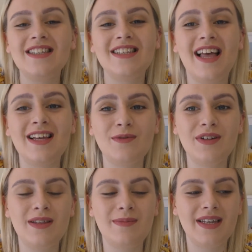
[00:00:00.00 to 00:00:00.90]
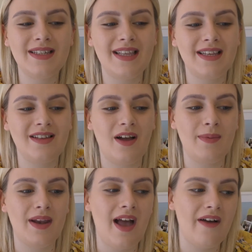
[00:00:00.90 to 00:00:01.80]
So that is one of the biggest things that I've
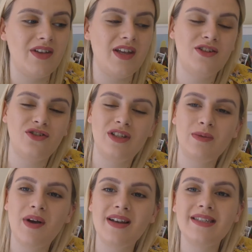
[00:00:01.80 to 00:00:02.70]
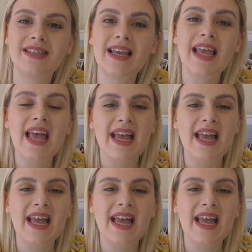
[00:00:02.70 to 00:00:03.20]
been having during this pregnancy.